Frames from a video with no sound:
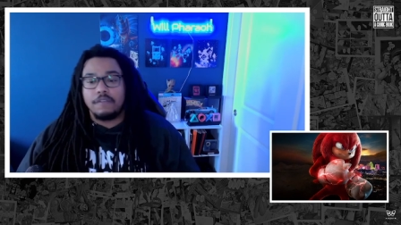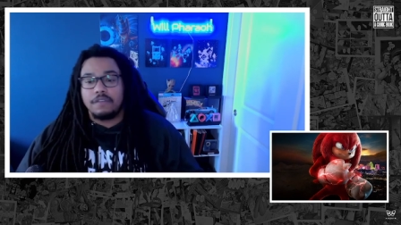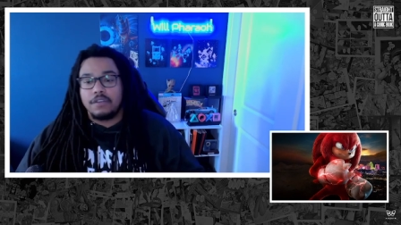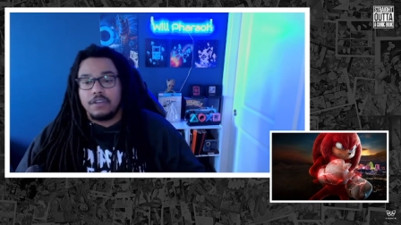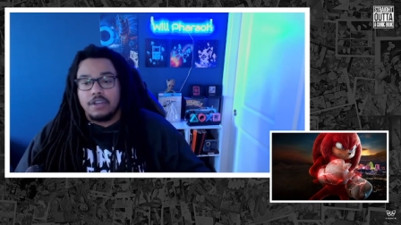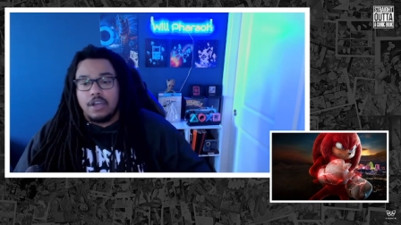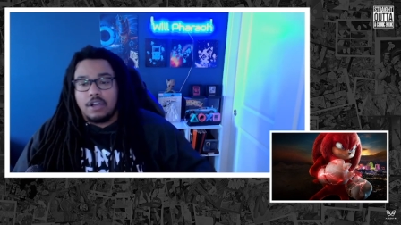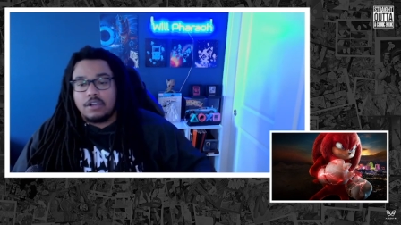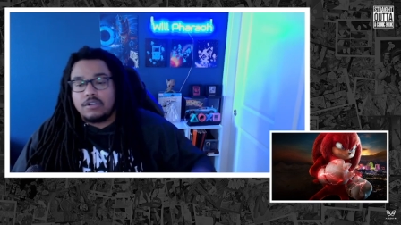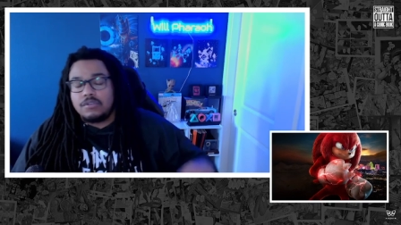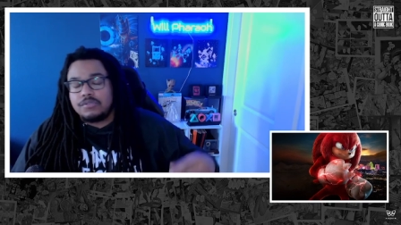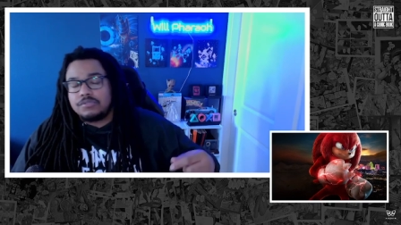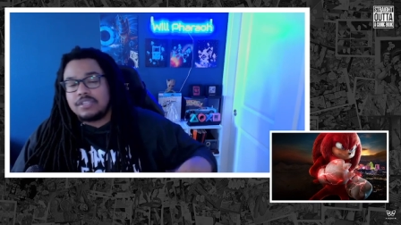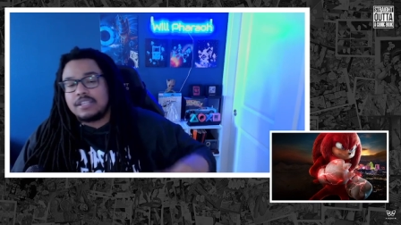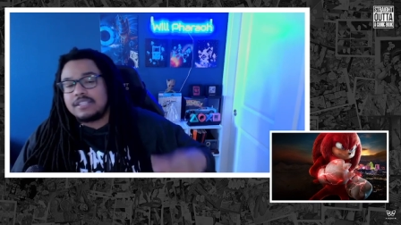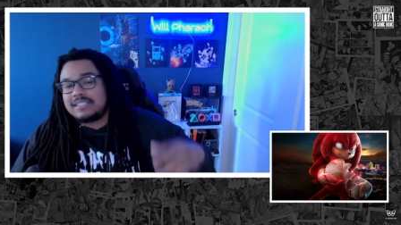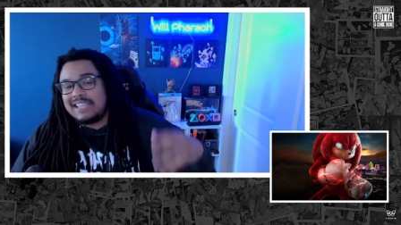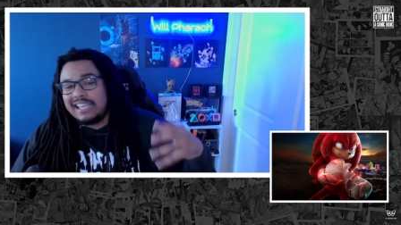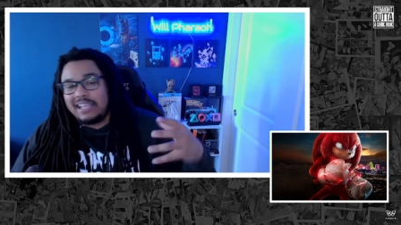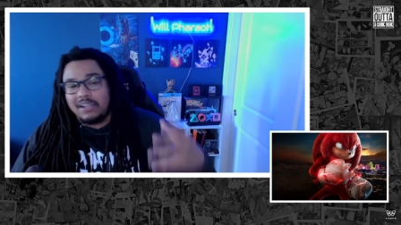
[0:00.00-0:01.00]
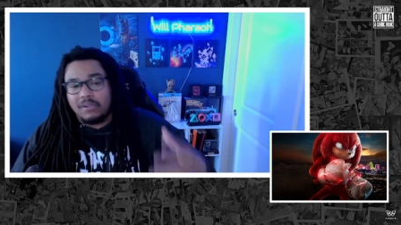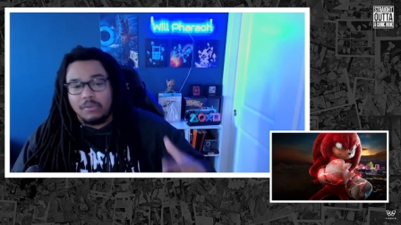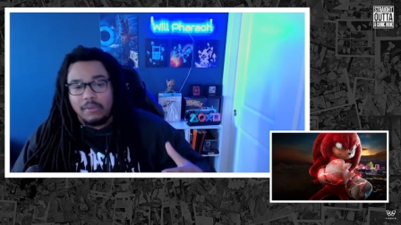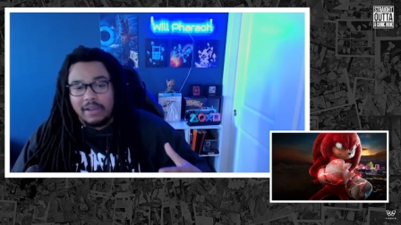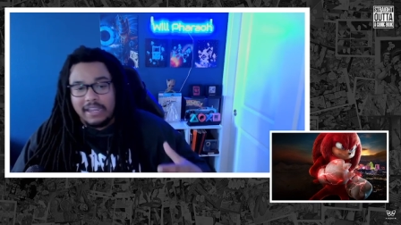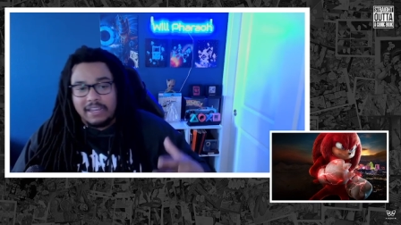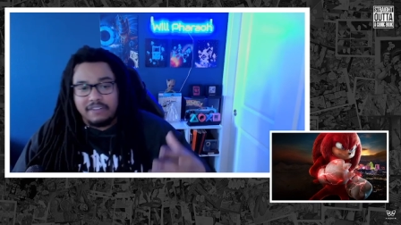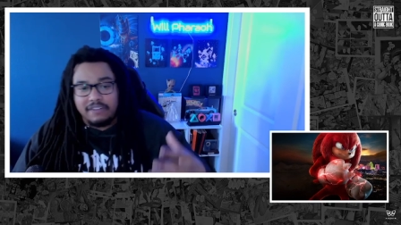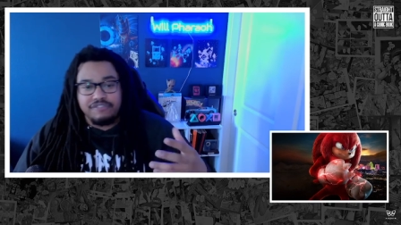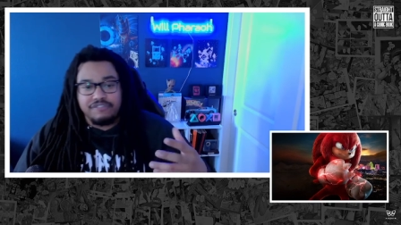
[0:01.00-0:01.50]
Knuckles is a
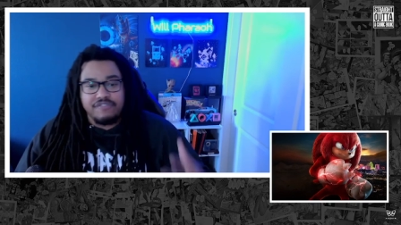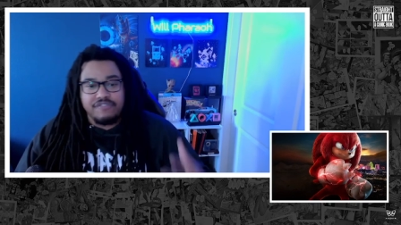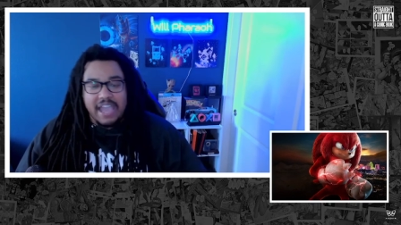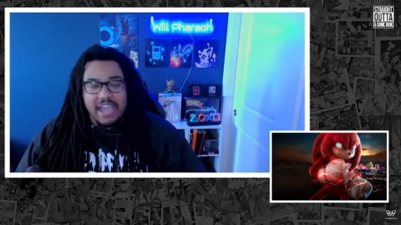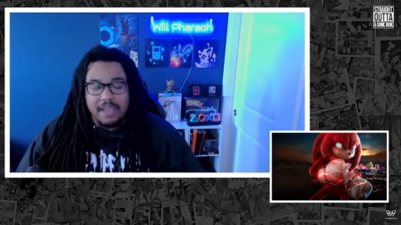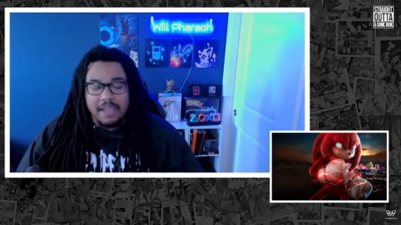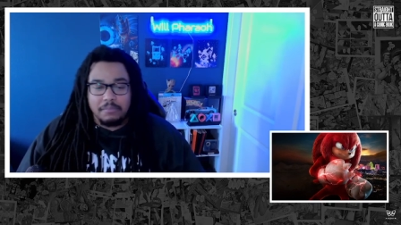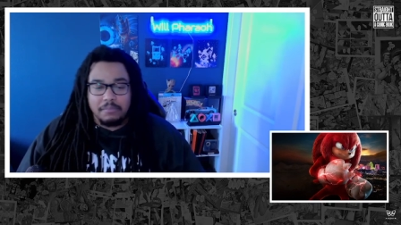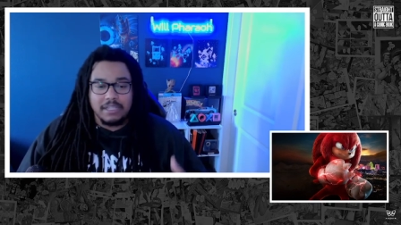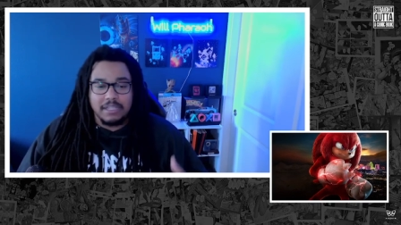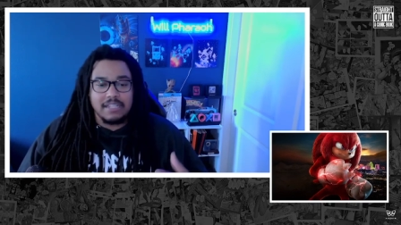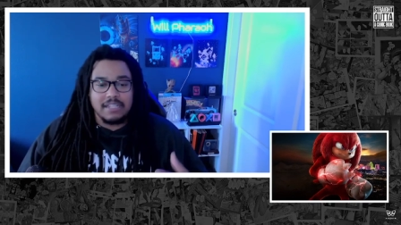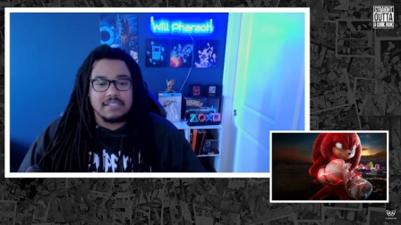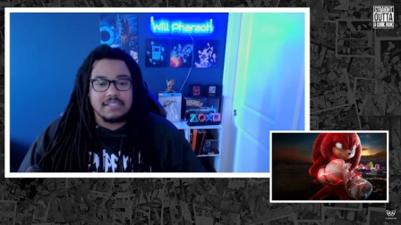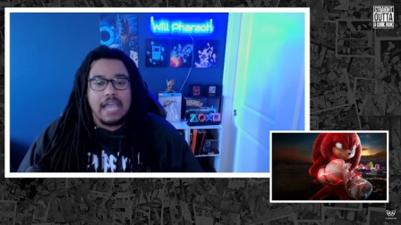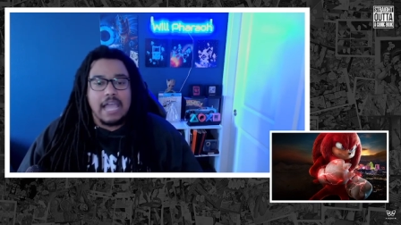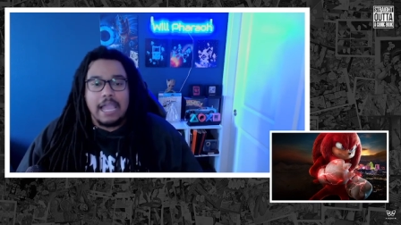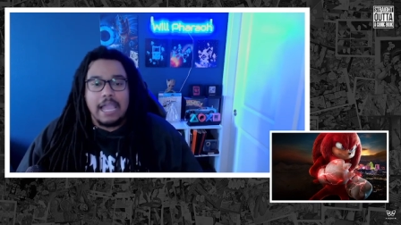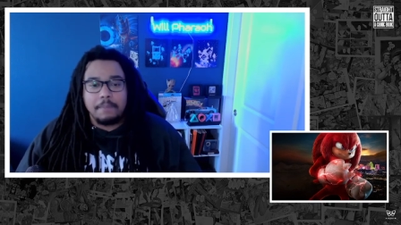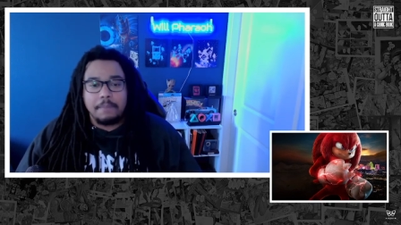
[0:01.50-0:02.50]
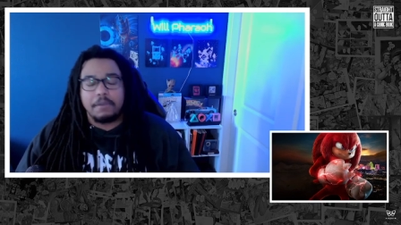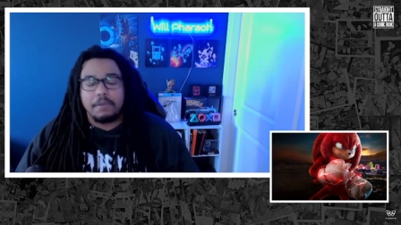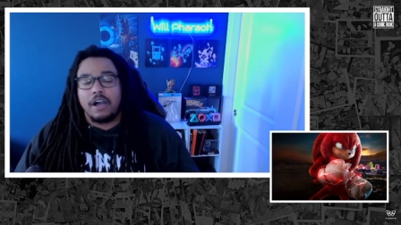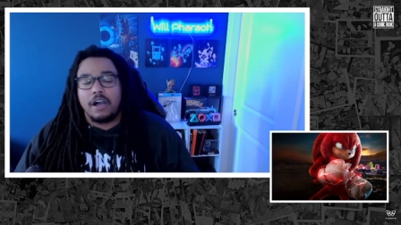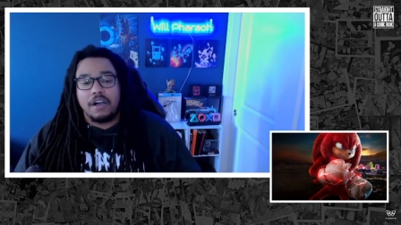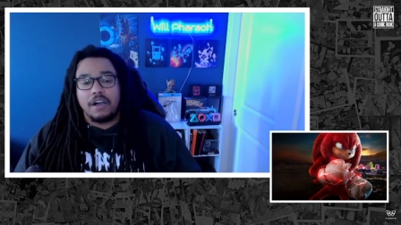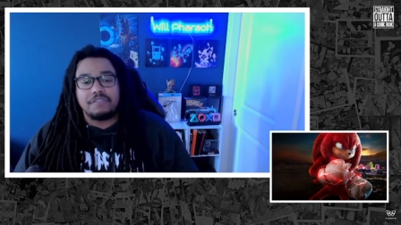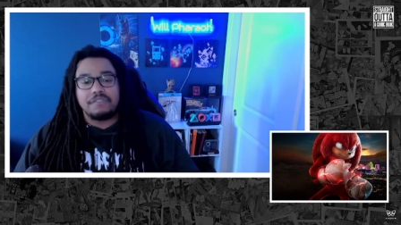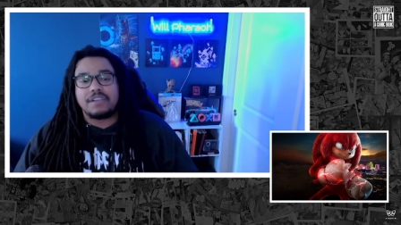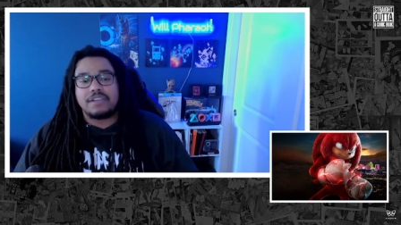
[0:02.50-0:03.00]
great family type
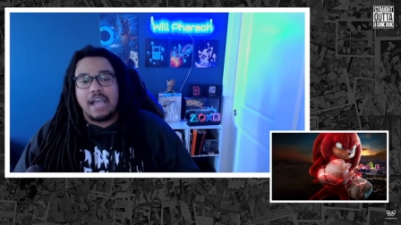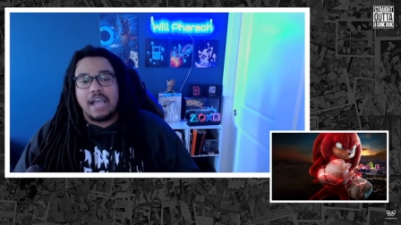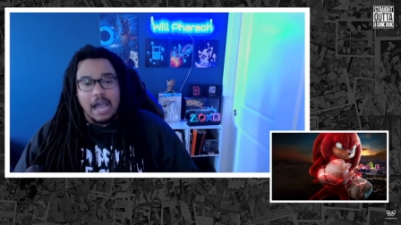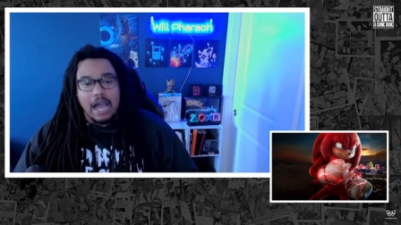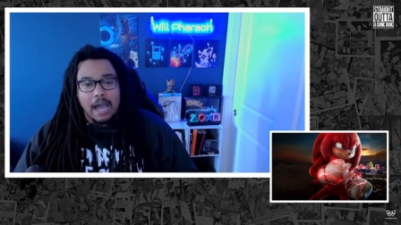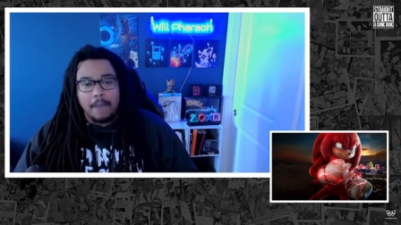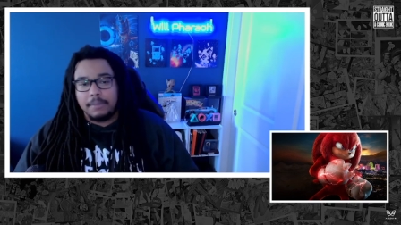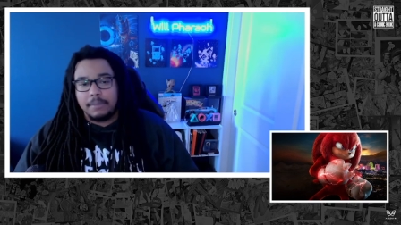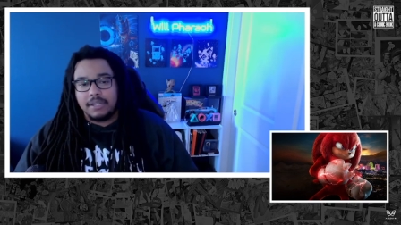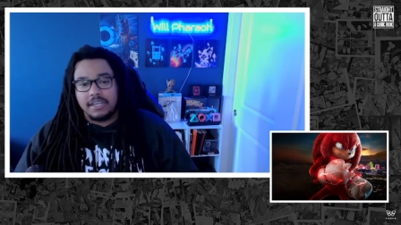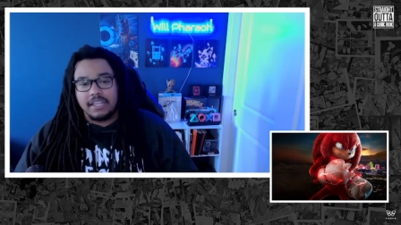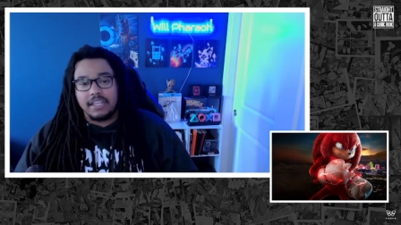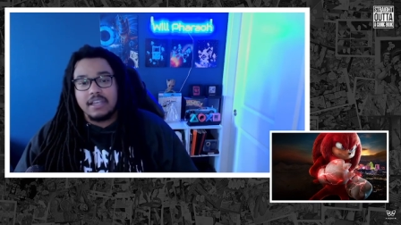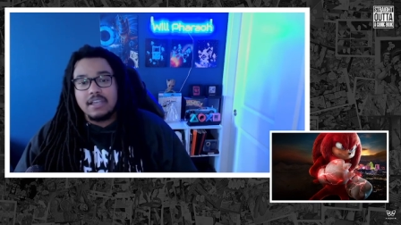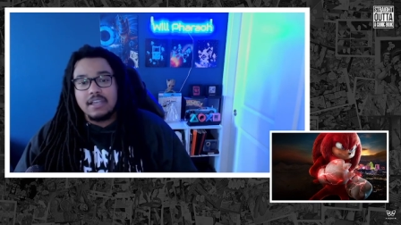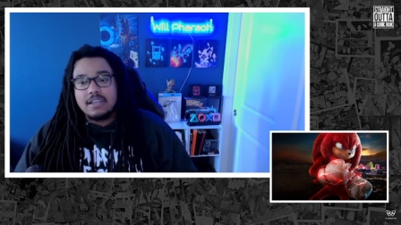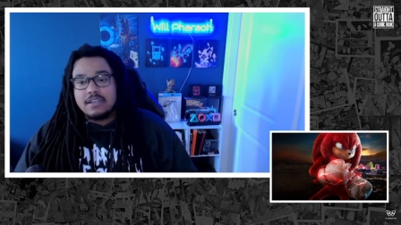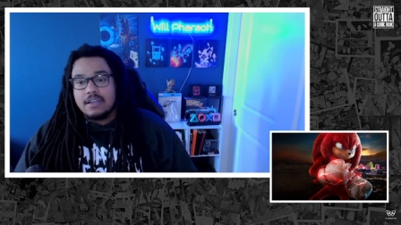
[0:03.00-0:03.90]
of comedy.